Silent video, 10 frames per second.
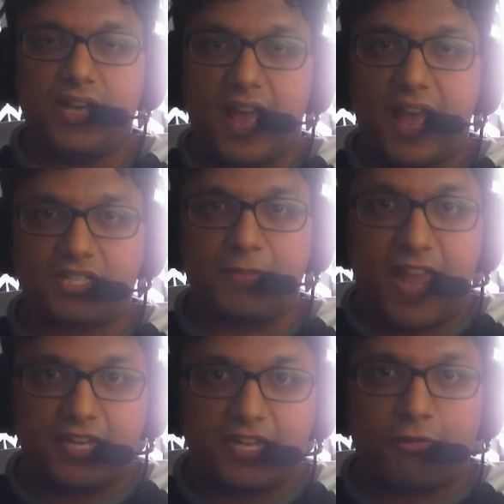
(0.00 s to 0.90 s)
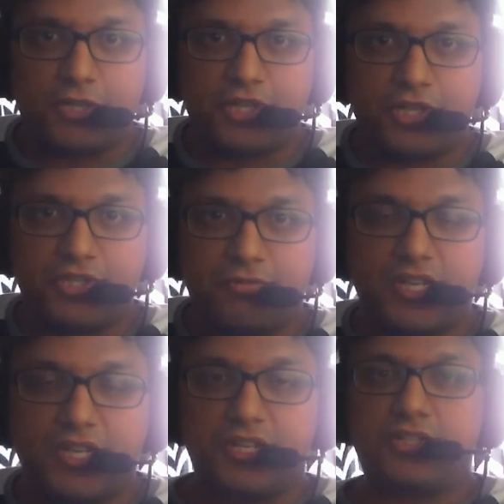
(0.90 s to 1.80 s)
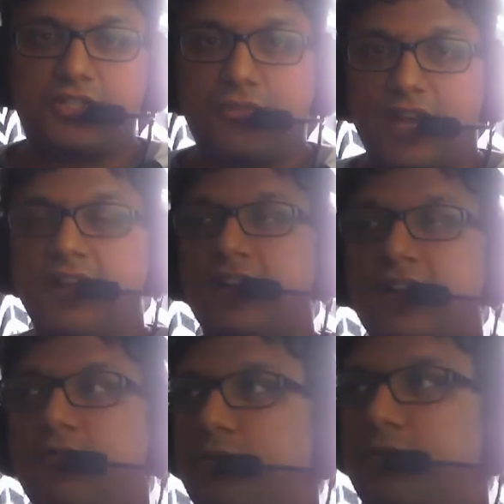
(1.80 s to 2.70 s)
ask me any questions you need so that when we